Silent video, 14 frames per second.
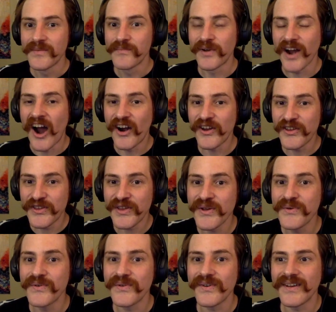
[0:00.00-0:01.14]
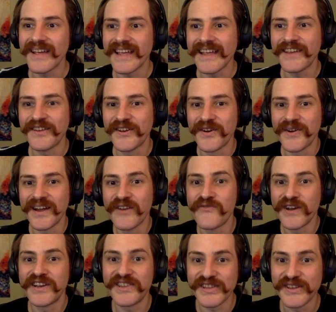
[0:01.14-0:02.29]
but are you
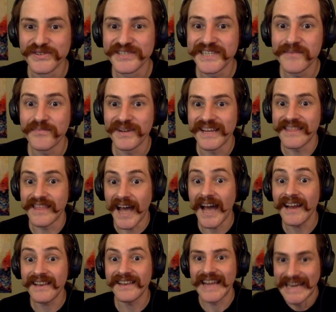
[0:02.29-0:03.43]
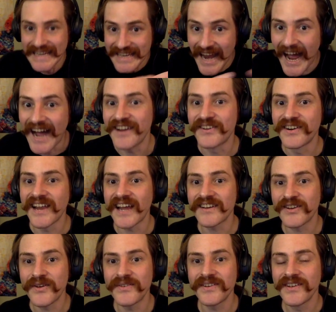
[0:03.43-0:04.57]
irreducibly that entire
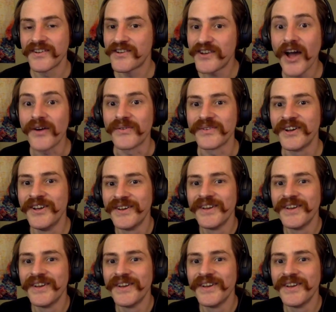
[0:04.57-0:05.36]
light cone? No,